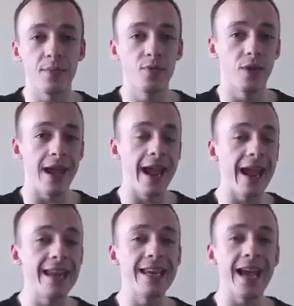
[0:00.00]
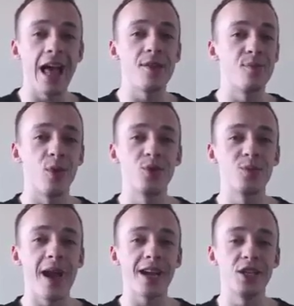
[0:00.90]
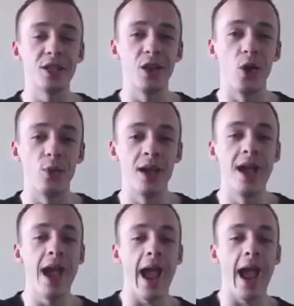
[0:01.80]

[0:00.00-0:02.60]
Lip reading: up for any other bonus package alone.